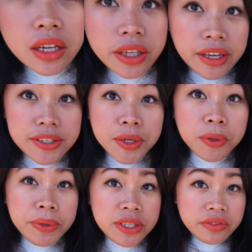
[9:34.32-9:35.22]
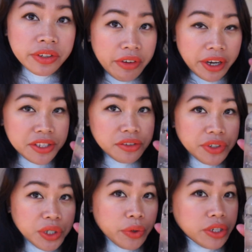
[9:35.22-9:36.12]
Okay, so piece of advice, if
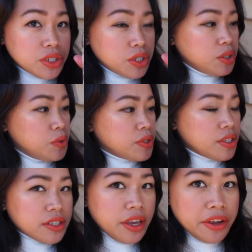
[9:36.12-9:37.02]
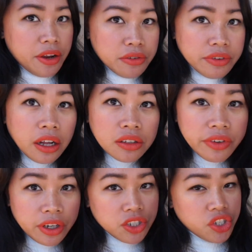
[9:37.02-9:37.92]
you're going to use this kind of aloe
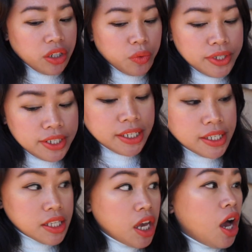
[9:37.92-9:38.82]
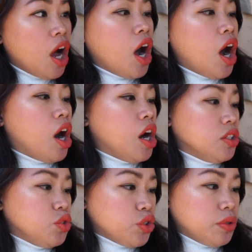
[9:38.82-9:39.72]
vera gel, which is
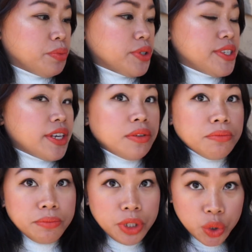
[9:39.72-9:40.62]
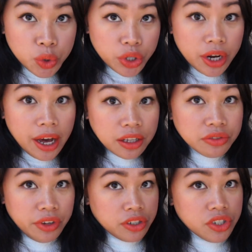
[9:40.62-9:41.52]
100% pure aloe
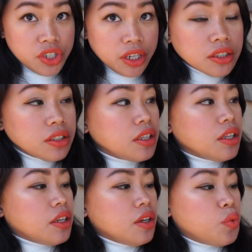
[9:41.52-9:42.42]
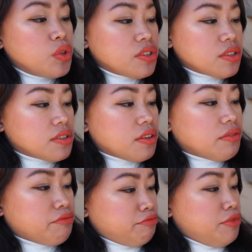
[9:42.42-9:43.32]
vera gel, which is,
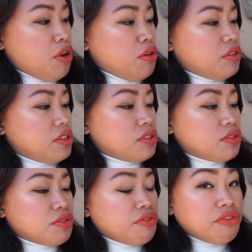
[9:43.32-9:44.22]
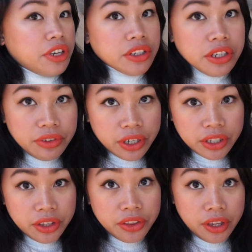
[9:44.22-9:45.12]
you know, this is very,
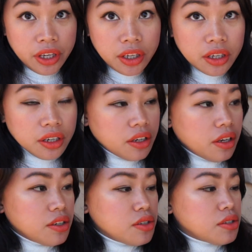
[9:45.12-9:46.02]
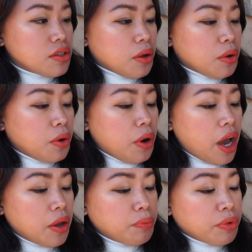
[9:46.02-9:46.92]
very thick, so
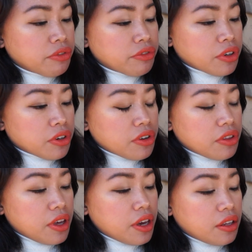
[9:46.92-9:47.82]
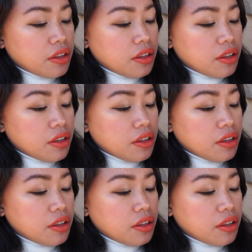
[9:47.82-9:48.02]
I prefer that